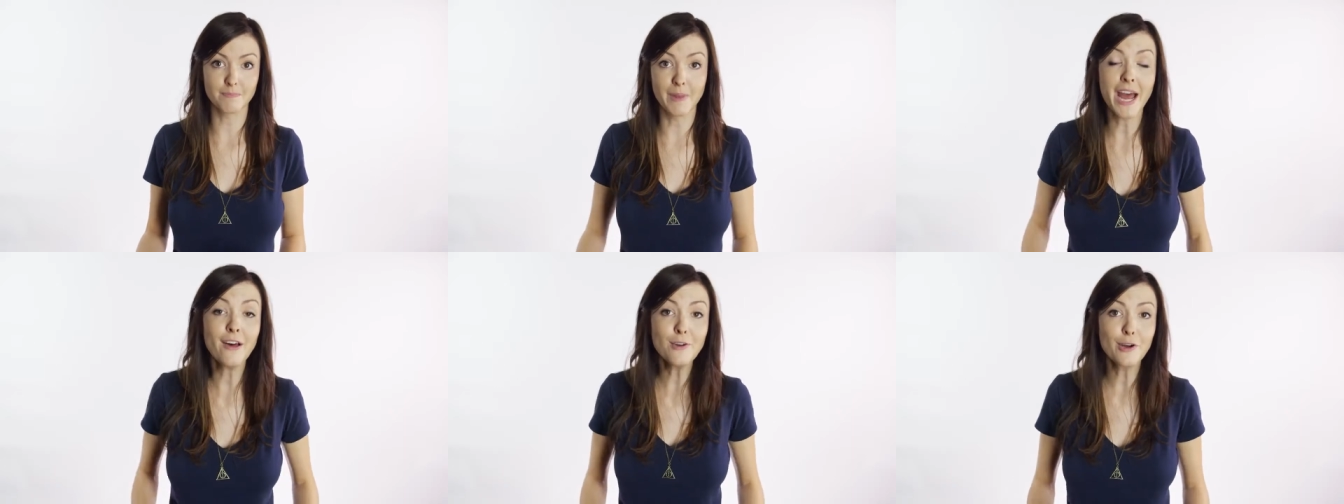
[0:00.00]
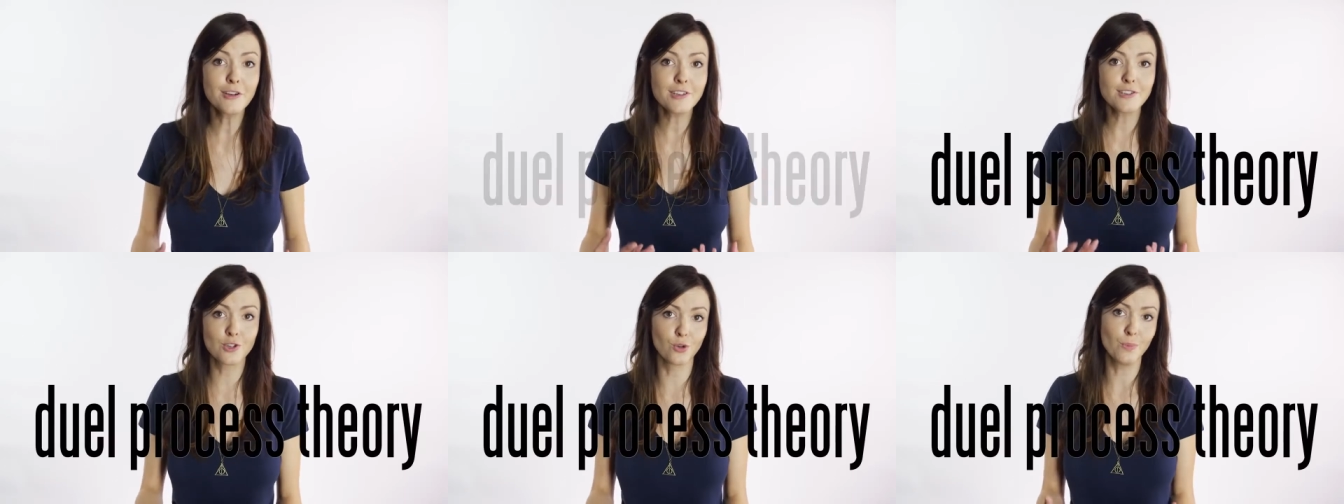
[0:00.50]
now known
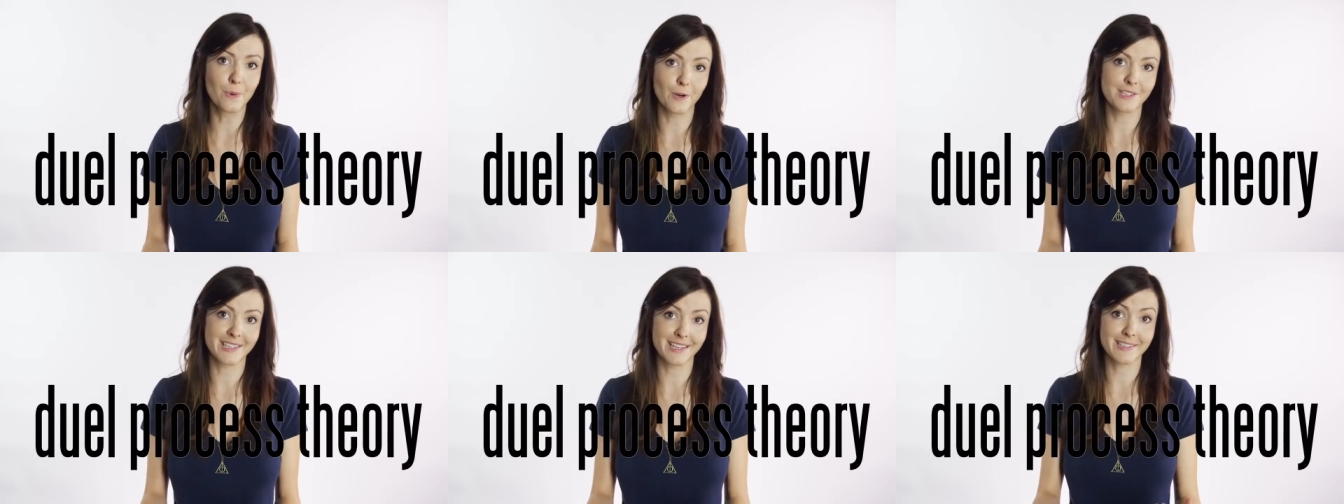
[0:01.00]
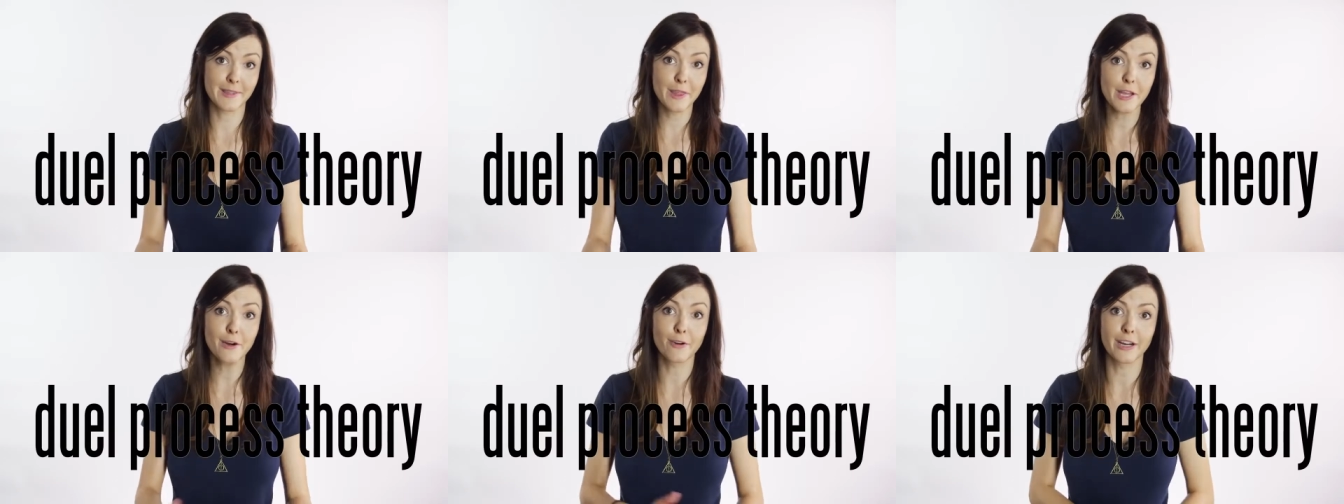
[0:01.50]
as dual process
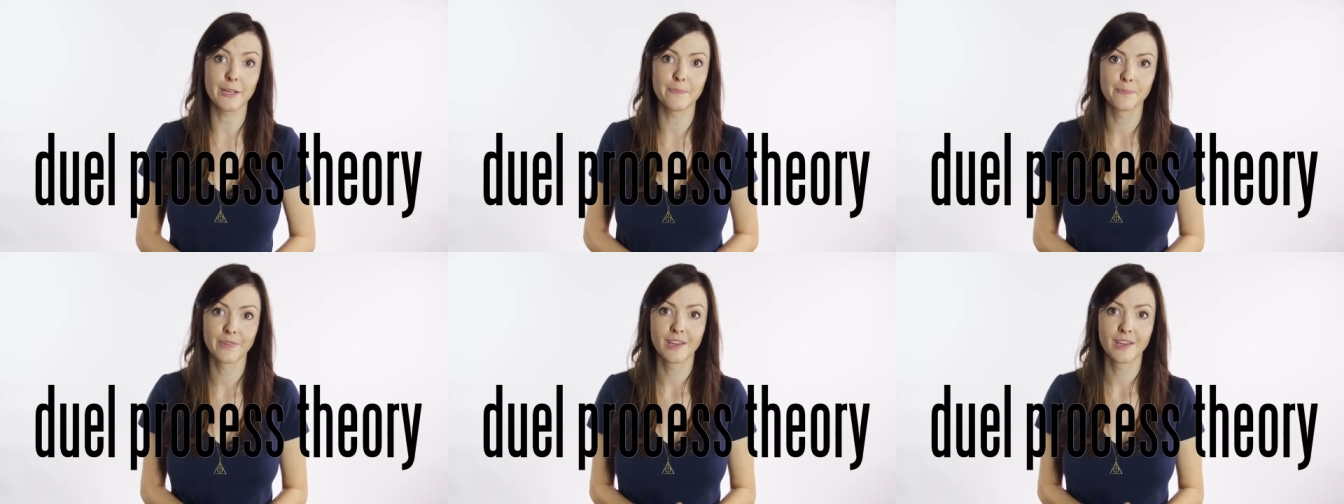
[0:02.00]
theory.